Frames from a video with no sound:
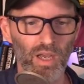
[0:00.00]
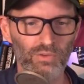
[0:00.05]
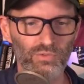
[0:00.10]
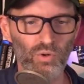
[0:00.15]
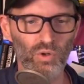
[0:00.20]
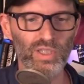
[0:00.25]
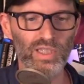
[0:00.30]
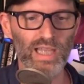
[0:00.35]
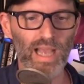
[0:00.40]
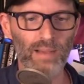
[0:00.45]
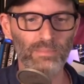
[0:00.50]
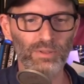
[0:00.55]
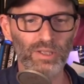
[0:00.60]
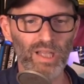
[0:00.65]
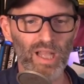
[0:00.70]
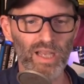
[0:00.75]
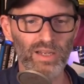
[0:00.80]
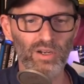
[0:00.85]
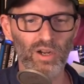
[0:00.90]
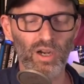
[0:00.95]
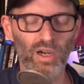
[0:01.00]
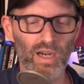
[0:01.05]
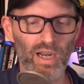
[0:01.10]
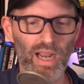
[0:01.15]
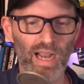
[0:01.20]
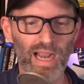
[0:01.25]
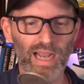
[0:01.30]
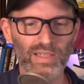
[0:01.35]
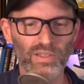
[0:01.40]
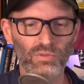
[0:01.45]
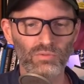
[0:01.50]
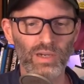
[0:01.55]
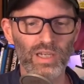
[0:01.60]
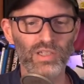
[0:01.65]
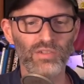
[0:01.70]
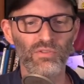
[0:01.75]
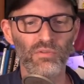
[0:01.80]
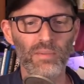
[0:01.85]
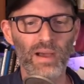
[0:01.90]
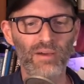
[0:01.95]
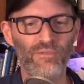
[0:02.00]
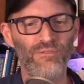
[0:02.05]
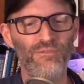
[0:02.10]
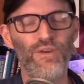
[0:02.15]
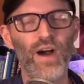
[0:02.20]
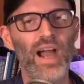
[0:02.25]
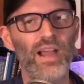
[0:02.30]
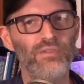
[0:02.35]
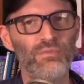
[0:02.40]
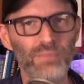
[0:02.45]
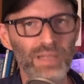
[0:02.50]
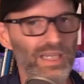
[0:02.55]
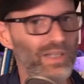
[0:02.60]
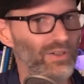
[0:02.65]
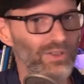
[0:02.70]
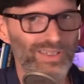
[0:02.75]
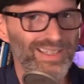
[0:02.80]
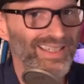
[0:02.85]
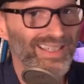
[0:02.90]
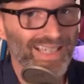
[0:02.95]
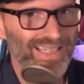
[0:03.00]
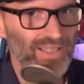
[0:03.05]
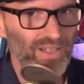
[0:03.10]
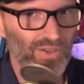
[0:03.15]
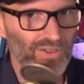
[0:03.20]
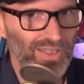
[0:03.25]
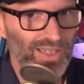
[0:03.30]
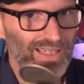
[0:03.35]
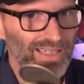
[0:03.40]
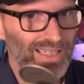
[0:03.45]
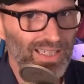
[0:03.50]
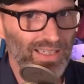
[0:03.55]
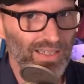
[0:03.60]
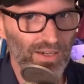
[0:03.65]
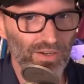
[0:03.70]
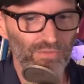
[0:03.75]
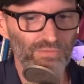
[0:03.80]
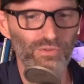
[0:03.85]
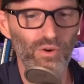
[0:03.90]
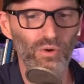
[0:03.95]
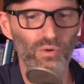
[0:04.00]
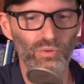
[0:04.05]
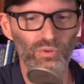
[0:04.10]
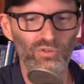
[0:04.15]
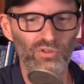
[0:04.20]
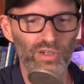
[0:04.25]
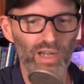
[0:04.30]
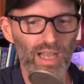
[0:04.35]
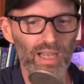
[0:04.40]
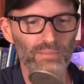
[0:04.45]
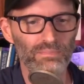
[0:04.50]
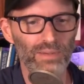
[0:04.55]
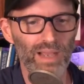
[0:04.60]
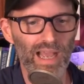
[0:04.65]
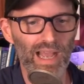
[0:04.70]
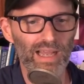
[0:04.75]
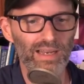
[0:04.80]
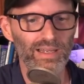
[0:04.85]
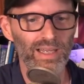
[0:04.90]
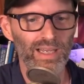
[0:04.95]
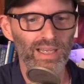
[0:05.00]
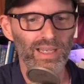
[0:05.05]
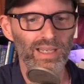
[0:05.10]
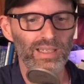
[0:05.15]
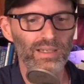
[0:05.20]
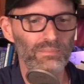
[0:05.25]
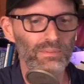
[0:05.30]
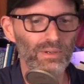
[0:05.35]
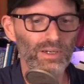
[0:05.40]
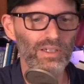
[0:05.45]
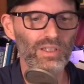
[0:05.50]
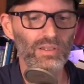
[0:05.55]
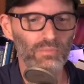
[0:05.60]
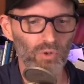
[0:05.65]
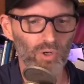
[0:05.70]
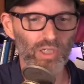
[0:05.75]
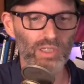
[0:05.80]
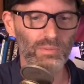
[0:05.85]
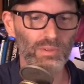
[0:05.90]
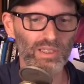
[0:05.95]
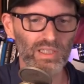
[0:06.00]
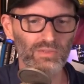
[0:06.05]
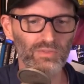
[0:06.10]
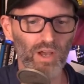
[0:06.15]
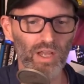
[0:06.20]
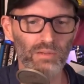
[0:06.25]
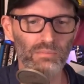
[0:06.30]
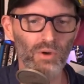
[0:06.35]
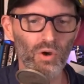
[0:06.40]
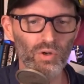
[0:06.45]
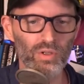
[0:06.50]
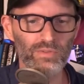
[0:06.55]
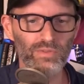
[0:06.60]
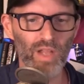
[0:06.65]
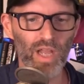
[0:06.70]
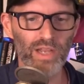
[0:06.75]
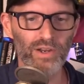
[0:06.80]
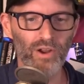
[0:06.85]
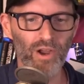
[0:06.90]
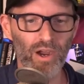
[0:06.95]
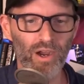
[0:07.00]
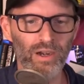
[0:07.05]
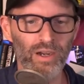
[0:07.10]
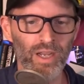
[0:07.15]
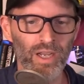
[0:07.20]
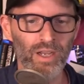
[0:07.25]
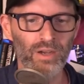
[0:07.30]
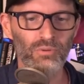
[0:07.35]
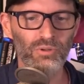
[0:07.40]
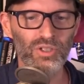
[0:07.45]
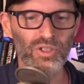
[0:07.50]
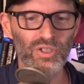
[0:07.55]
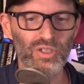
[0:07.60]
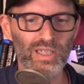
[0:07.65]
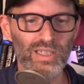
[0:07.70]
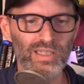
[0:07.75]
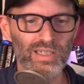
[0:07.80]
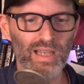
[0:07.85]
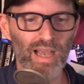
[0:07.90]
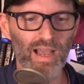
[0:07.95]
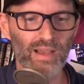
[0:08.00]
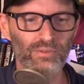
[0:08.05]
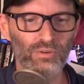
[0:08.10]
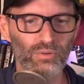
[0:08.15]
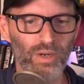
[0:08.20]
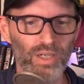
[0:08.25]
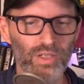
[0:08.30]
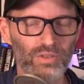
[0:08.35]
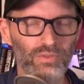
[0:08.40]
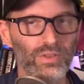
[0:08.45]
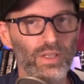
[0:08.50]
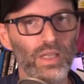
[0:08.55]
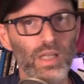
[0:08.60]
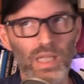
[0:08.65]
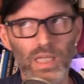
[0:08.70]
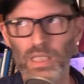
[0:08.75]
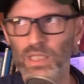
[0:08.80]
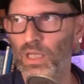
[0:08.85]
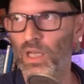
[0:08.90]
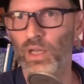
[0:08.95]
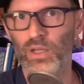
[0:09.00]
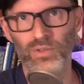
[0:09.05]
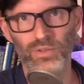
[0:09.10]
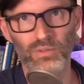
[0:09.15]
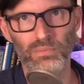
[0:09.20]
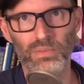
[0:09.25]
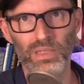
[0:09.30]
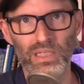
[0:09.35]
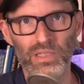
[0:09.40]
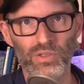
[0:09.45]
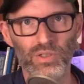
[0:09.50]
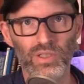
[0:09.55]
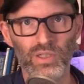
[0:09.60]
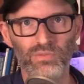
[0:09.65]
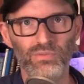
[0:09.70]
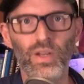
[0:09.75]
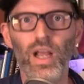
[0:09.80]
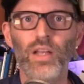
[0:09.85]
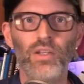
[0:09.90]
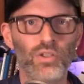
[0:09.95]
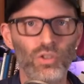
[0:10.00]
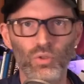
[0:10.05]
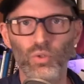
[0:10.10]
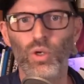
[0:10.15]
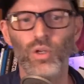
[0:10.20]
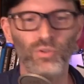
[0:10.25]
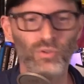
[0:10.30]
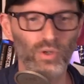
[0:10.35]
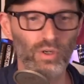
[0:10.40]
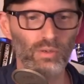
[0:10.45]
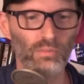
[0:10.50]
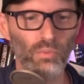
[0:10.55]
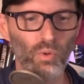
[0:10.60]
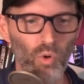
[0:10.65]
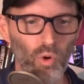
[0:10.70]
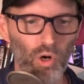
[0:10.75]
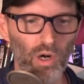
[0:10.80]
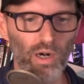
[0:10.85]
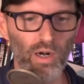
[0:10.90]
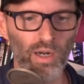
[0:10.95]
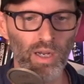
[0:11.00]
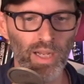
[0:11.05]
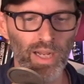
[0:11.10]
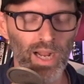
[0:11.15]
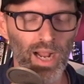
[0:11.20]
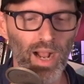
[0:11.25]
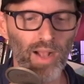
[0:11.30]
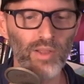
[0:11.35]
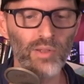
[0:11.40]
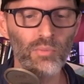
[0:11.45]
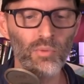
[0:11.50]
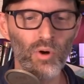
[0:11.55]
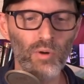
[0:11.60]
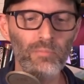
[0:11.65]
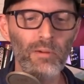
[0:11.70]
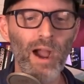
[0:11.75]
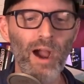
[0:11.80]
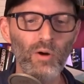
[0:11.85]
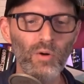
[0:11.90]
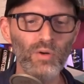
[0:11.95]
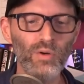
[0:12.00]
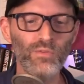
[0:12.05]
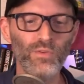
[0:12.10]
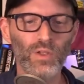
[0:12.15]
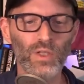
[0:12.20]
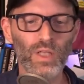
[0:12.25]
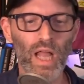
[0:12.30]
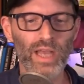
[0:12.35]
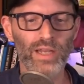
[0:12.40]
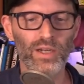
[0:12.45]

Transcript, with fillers: Of course, the Apple LiDAR has a range of about five meters. That's all you need in a phone or an iPad, compared to the more expensive automotive LiDAR, which needs to have a range of at least 100 meters, if not 200 or more. And the more powerful